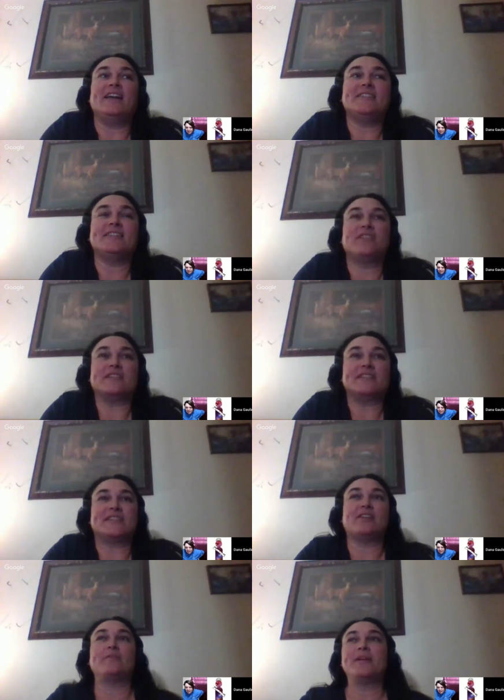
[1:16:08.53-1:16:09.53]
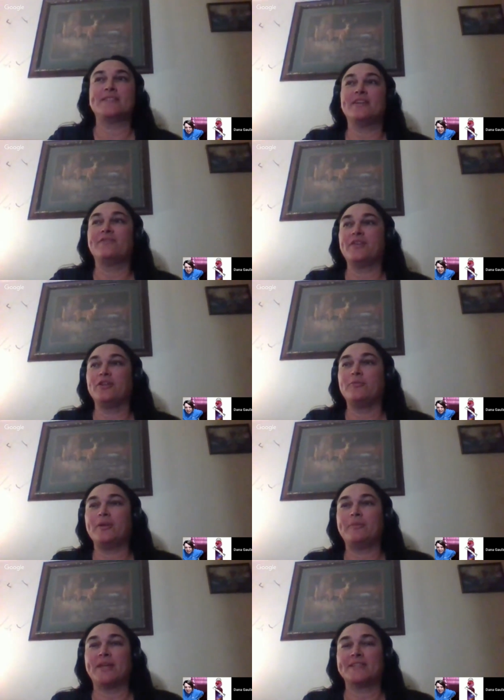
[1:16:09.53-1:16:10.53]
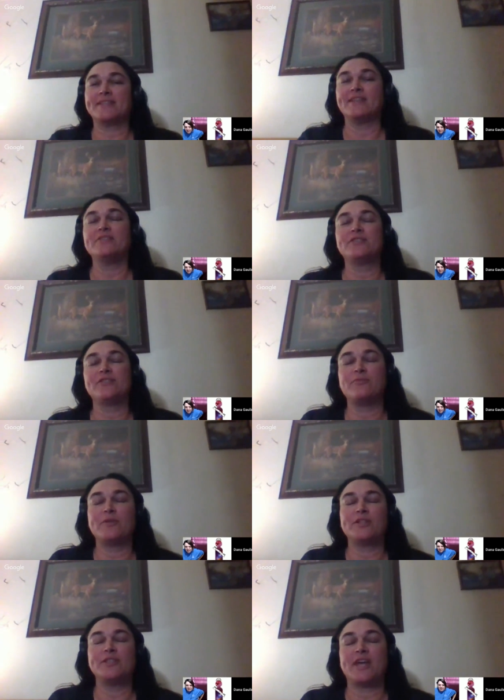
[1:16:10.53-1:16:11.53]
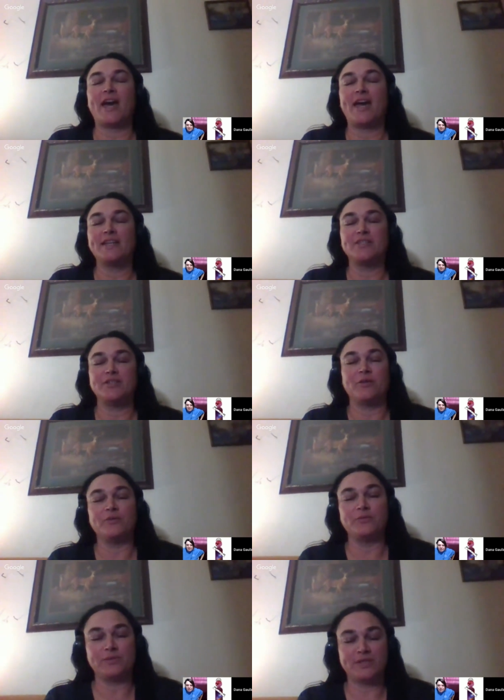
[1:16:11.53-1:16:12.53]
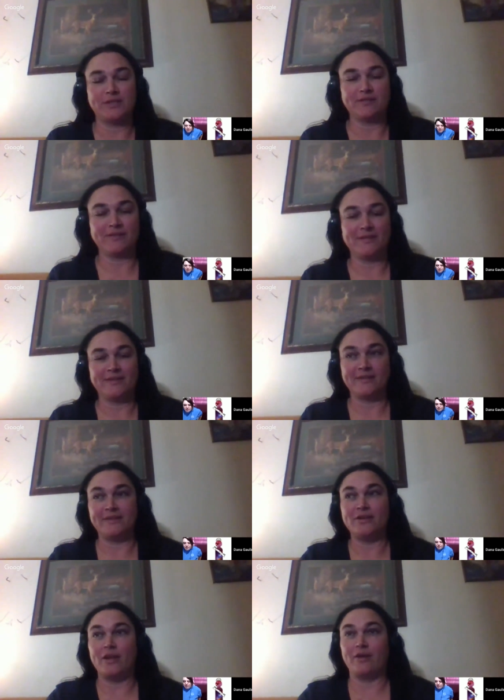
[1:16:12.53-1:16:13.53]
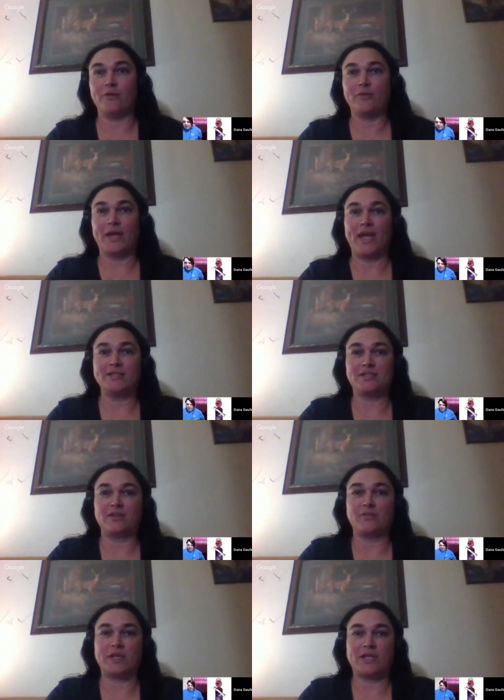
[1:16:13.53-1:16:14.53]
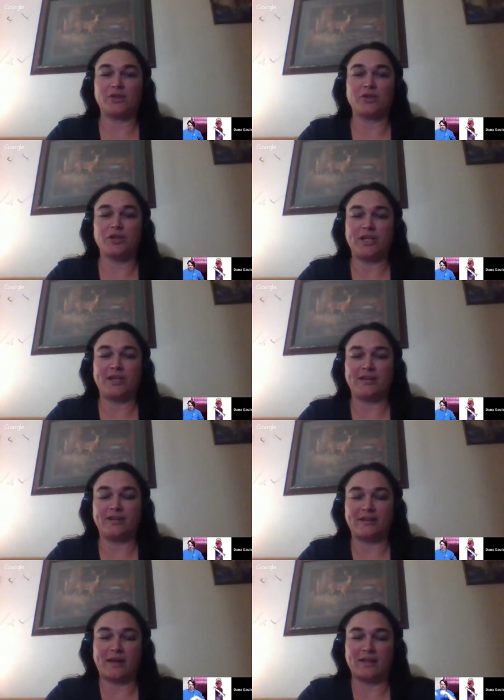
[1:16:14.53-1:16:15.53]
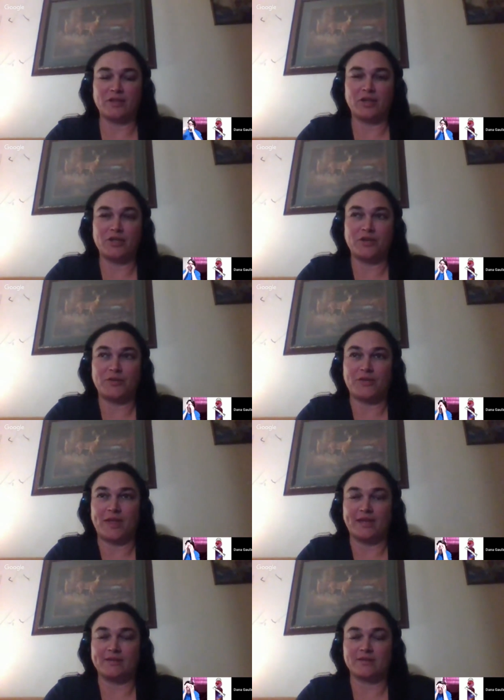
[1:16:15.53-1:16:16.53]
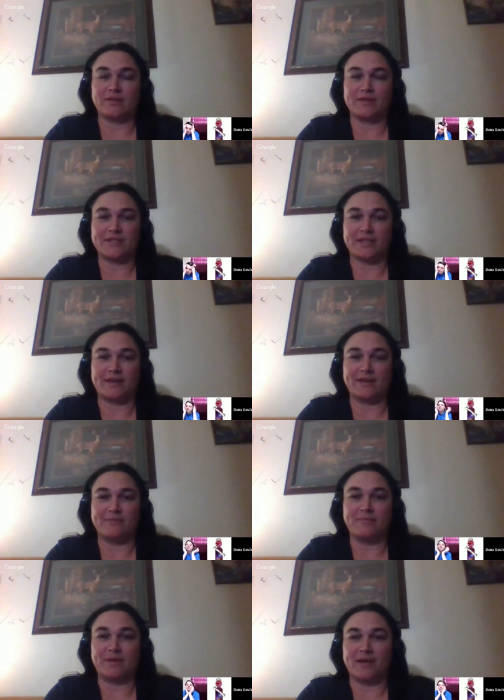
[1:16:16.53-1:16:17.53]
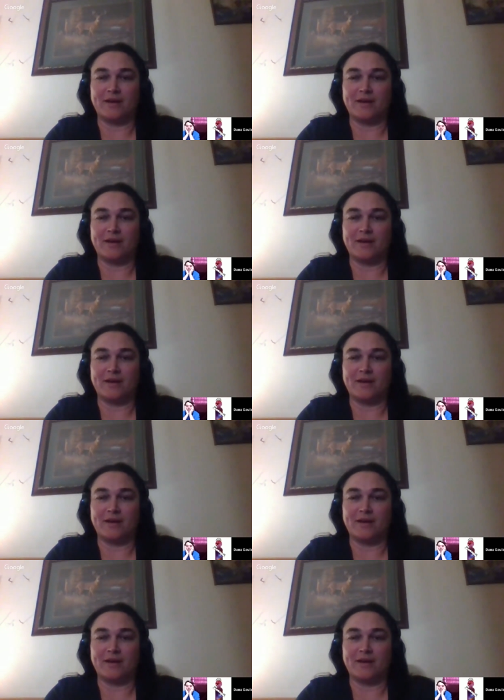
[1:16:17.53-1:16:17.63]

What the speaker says: still consider myself a newbie because there's so much that I don't know. And so I'm like I learn new things all the time.